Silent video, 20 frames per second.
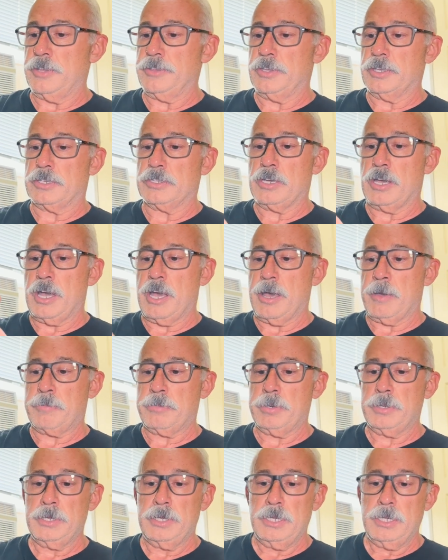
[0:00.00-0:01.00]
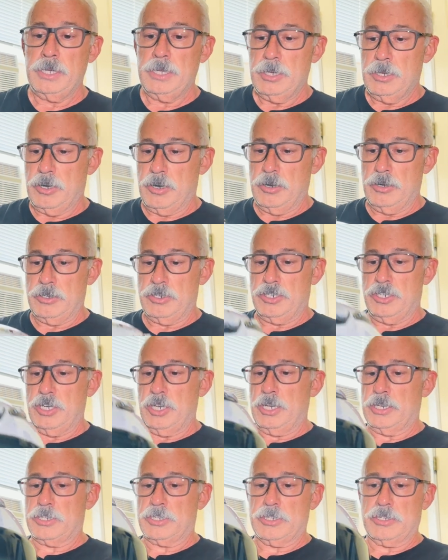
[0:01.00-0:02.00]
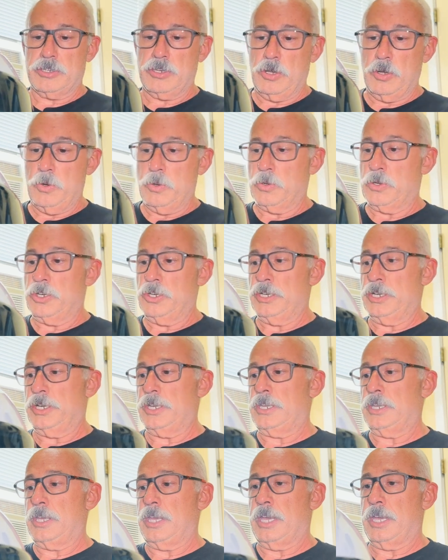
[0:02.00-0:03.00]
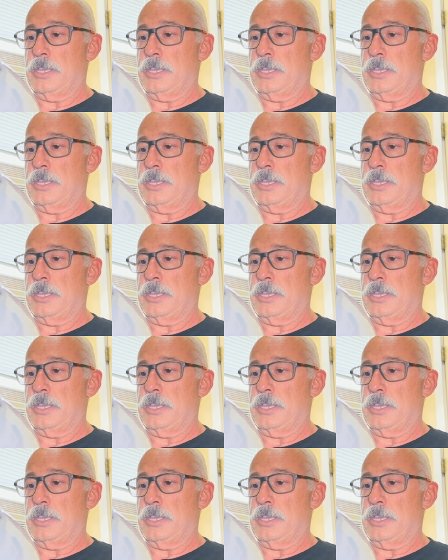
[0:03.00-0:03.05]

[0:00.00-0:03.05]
on the top are just so good.